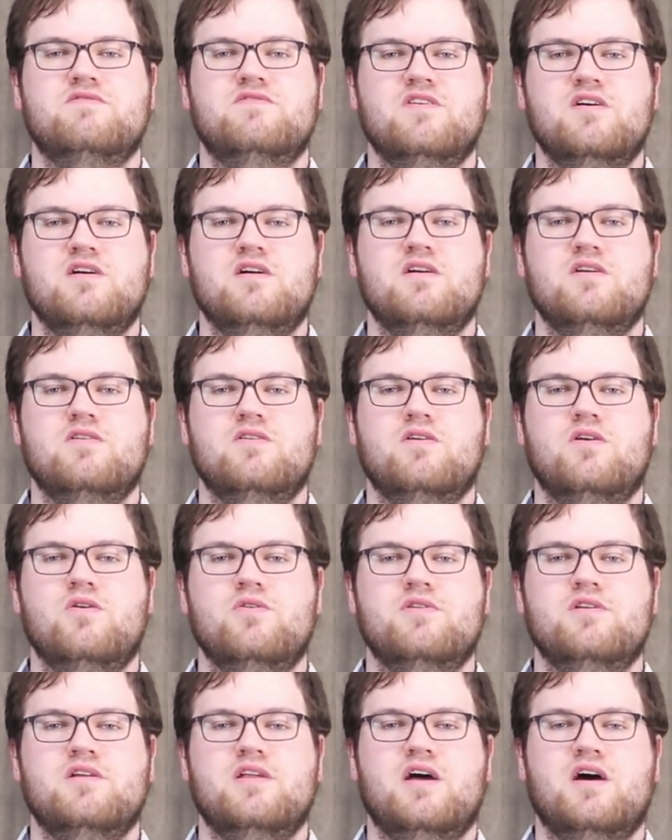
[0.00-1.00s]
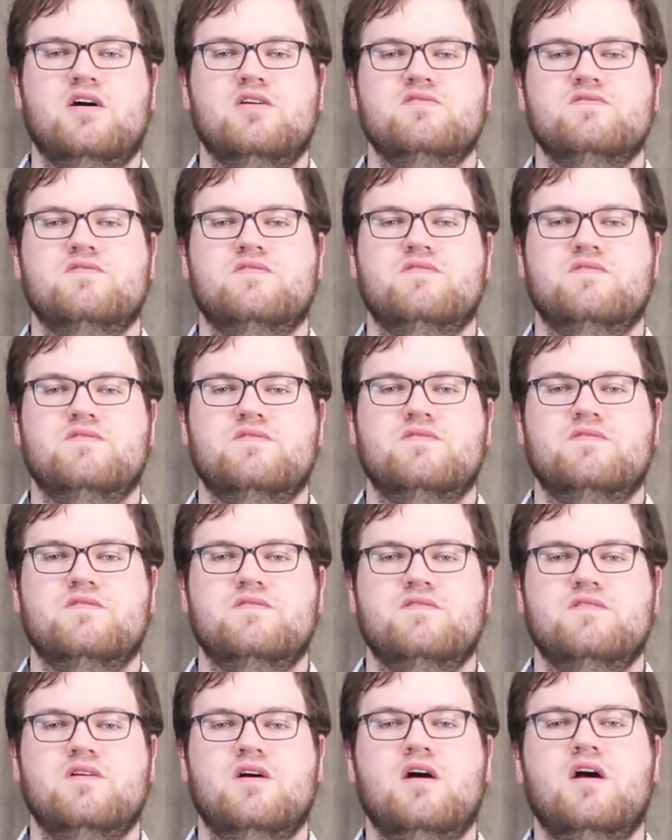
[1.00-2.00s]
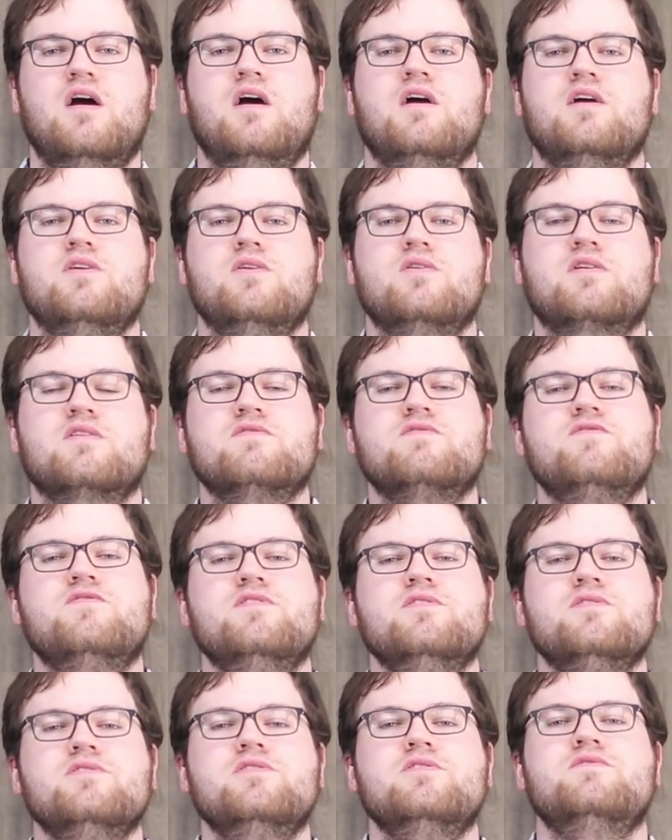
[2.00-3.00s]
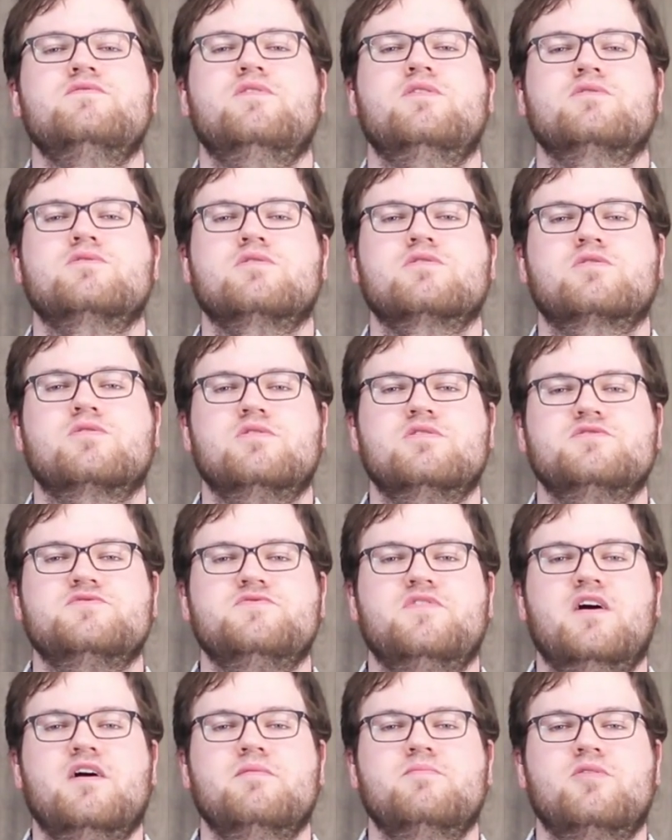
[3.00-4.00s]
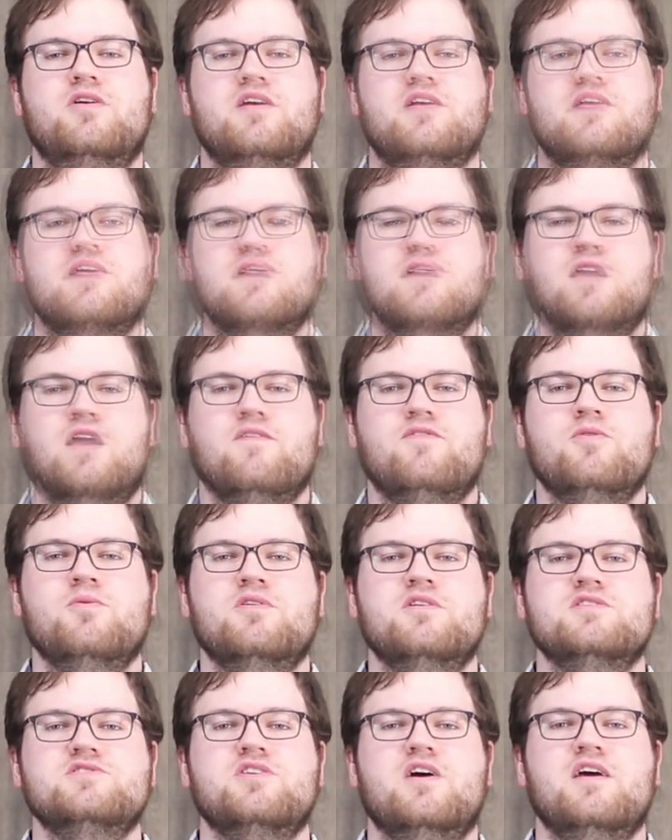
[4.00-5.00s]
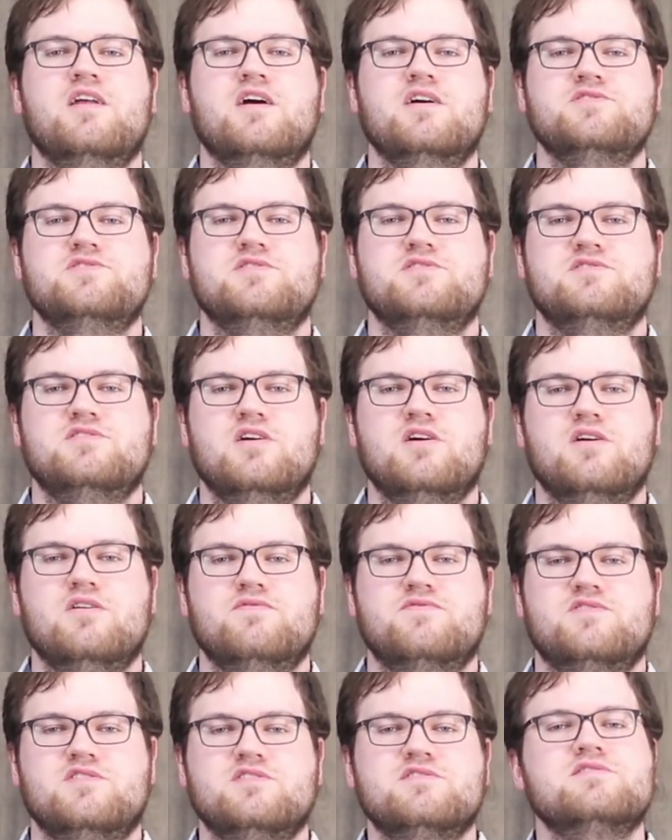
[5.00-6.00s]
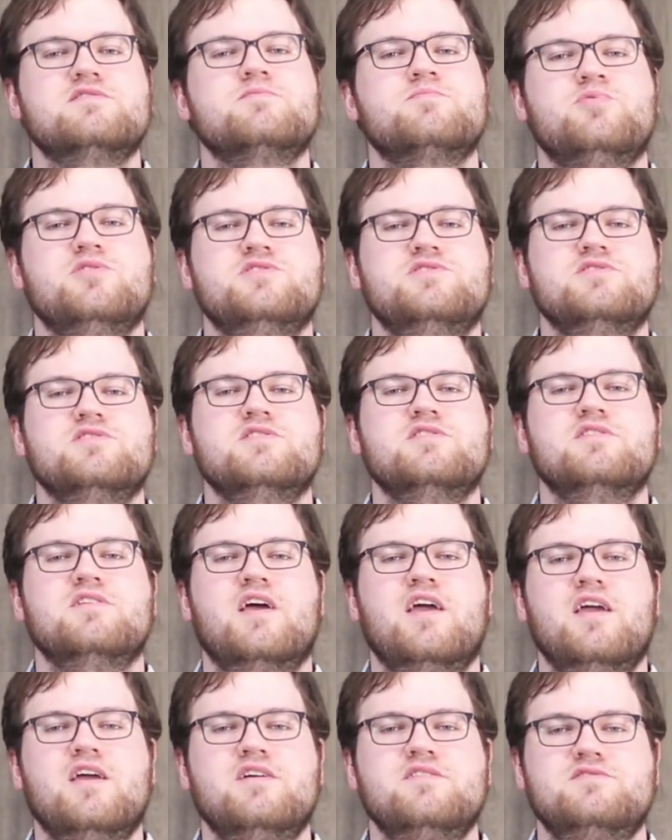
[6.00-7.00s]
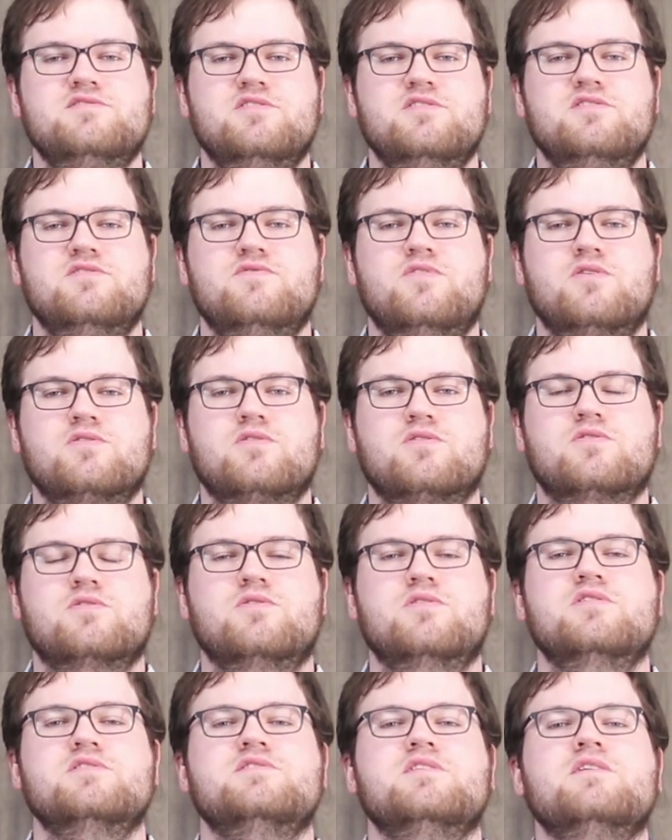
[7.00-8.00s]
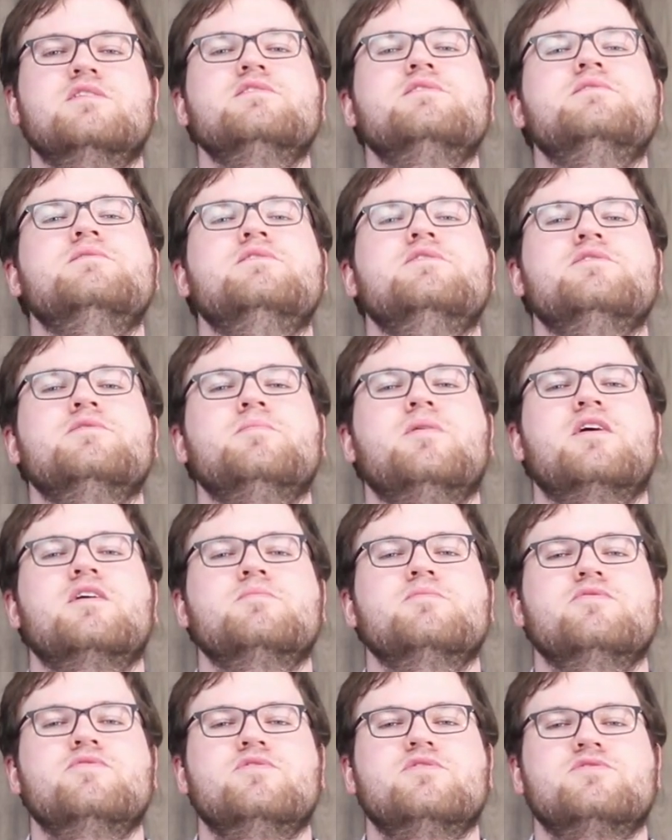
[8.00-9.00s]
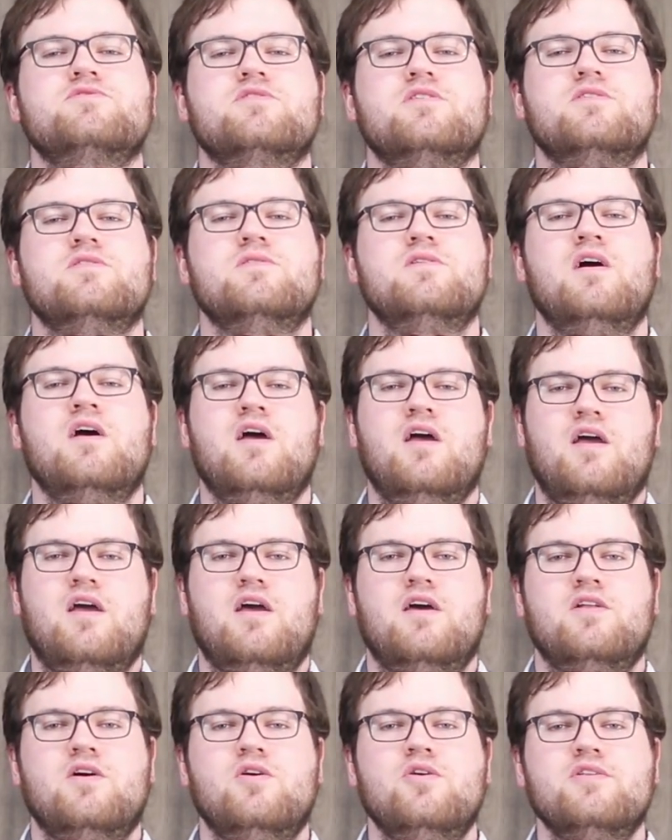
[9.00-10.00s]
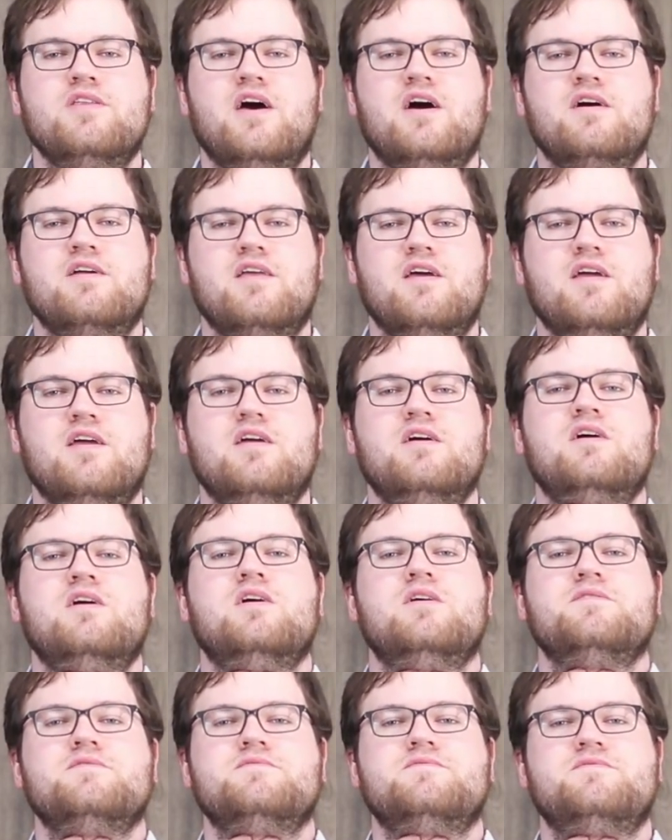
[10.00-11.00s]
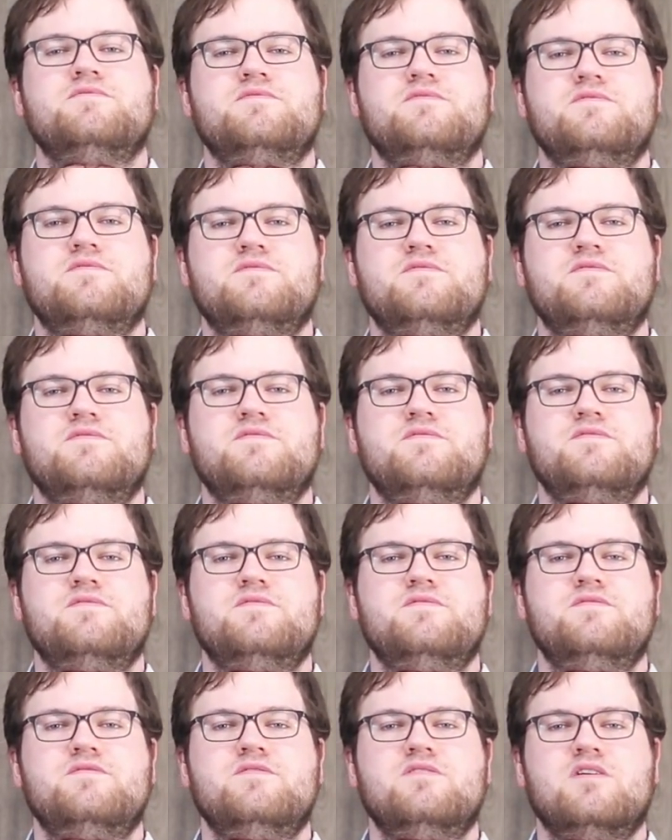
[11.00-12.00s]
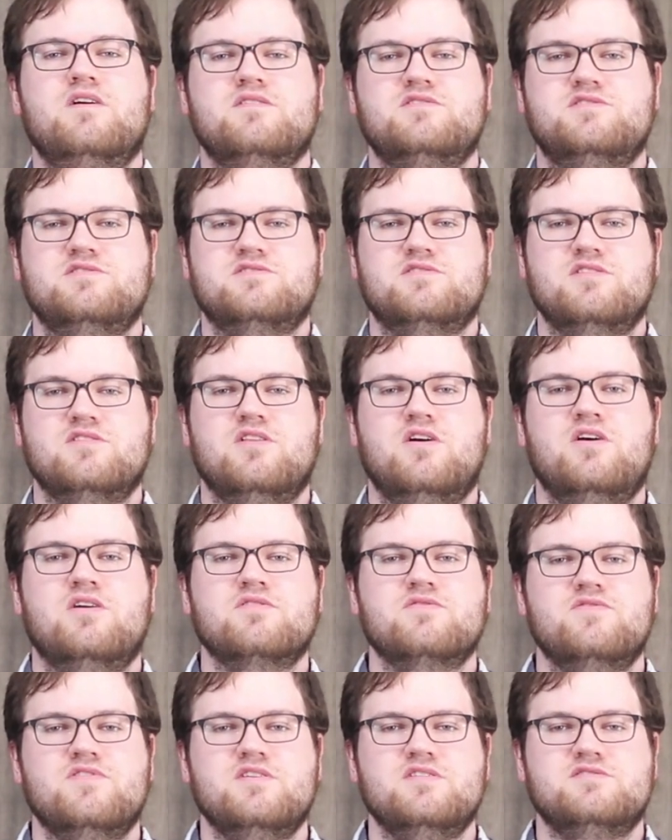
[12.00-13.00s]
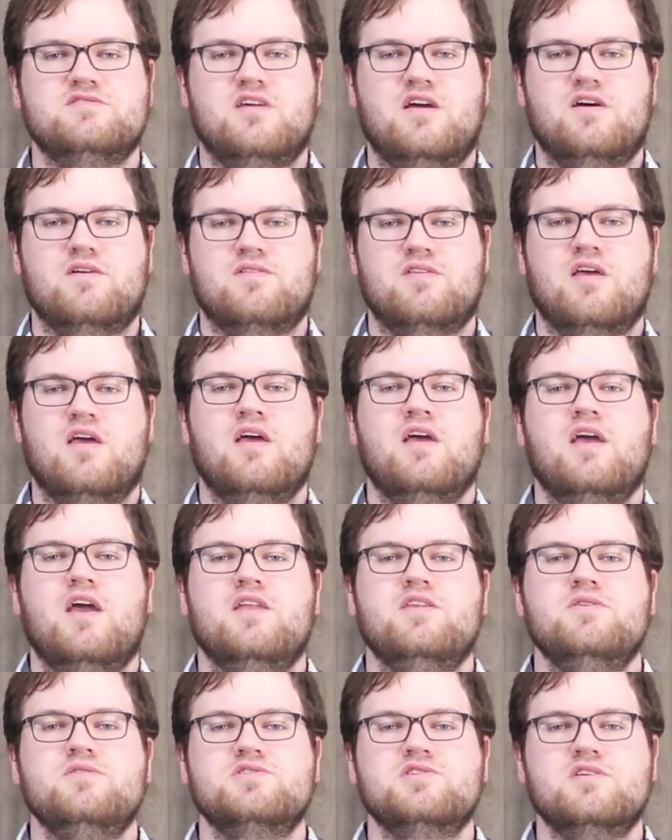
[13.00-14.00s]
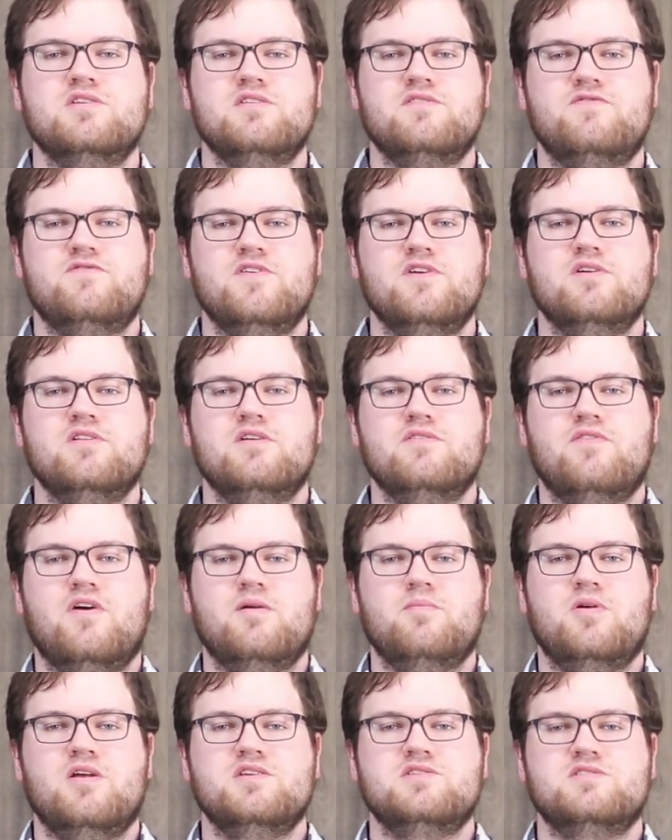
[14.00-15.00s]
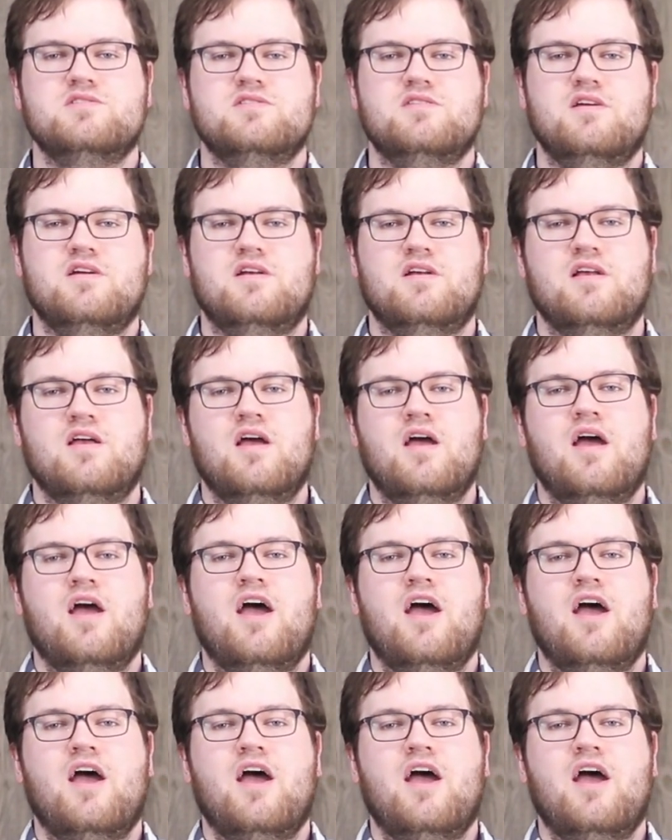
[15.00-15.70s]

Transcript: or hold it out, V, you can feel your vocal cords vibrating. If you want to try it out yourself, just put your hands to your vocal cords down near the bottom of your throat and hold out a V, just a long V sound. And you should feel the vibration there.